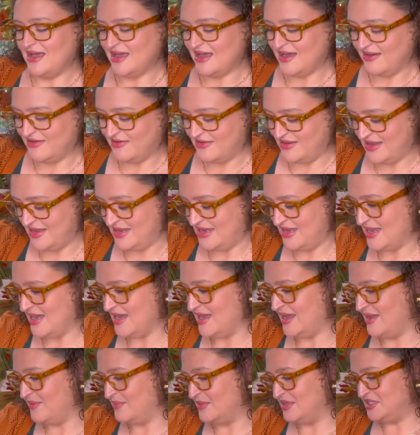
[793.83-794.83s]
Okay,
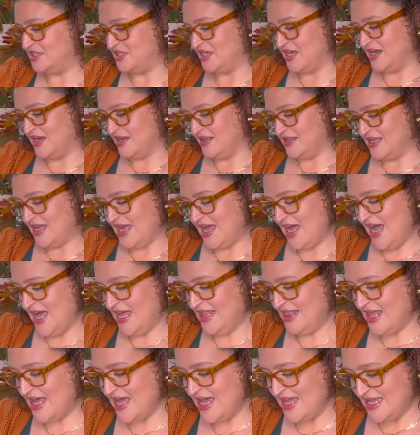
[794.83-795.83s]
I am a child. I
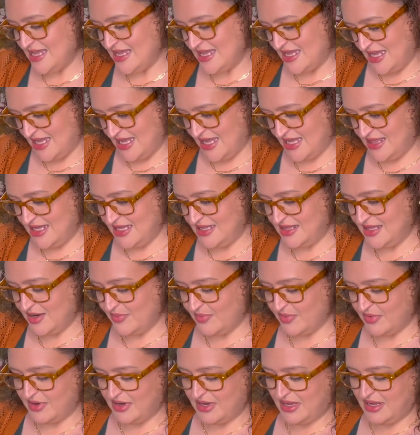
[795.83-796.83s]
like it. I think they're
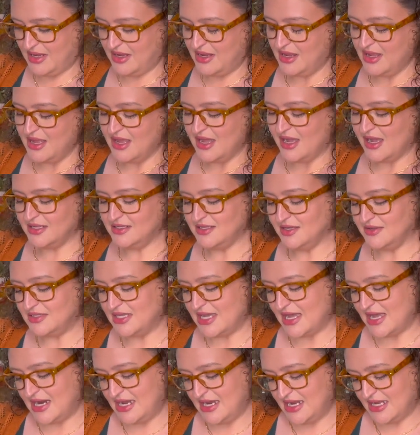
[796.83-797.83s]
pretty. I told
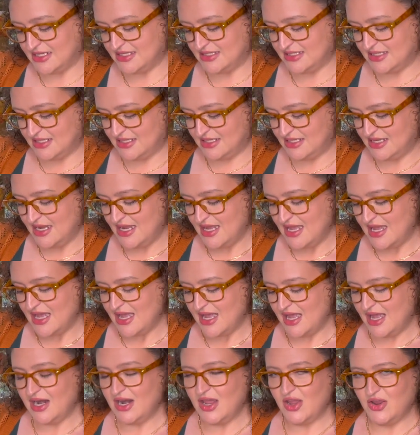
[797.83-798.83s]
Daddy, I said,
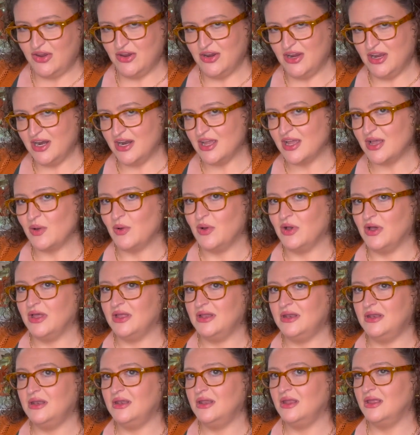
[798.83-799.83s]
I know you're going to go
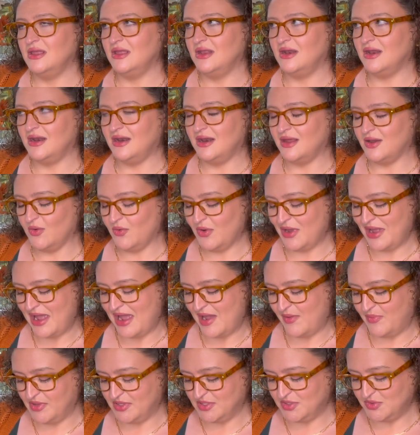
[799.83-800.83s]
hunting, and I know what
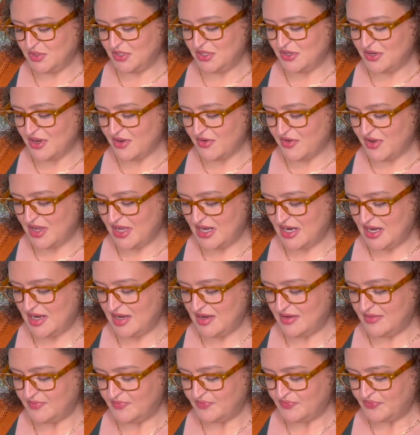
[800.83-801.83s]
happens when you go
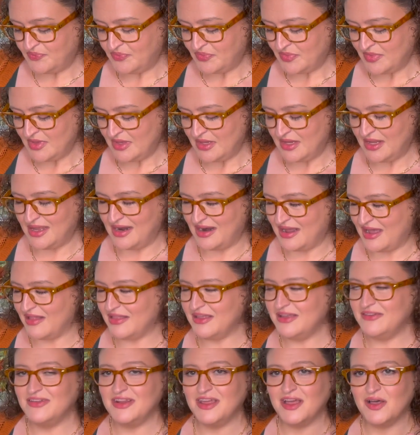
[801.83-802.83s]
hunting, and I'll
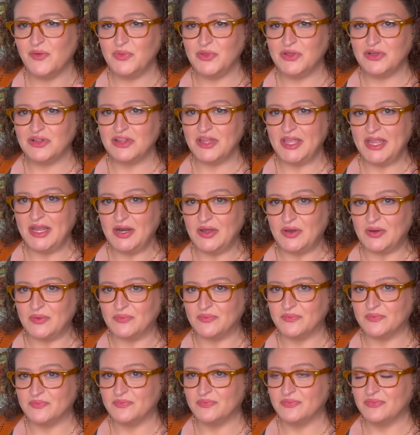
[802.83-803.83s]
even help you clean them.
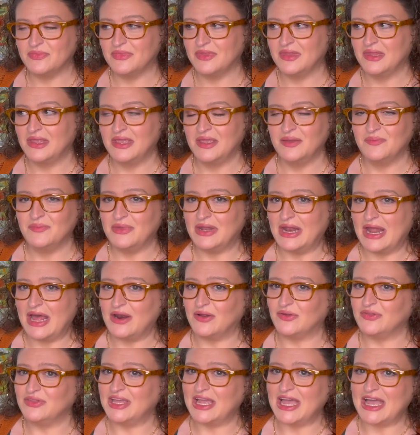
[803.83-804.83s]
But I
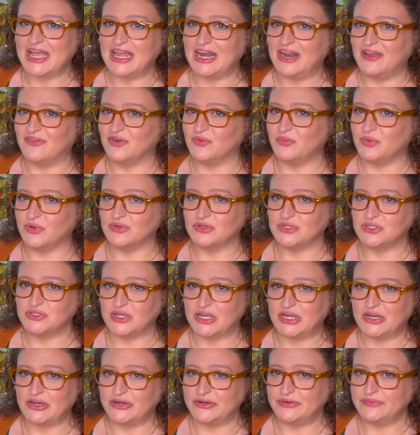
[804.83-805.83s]
don't think I could ever pull the
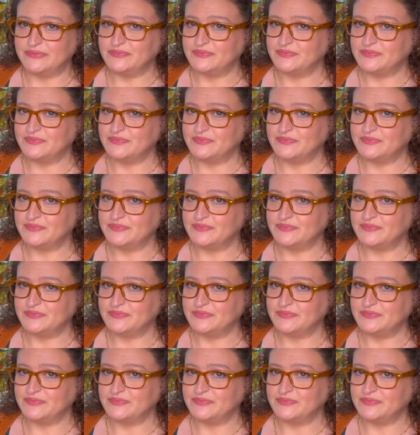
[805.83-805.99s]
trigger.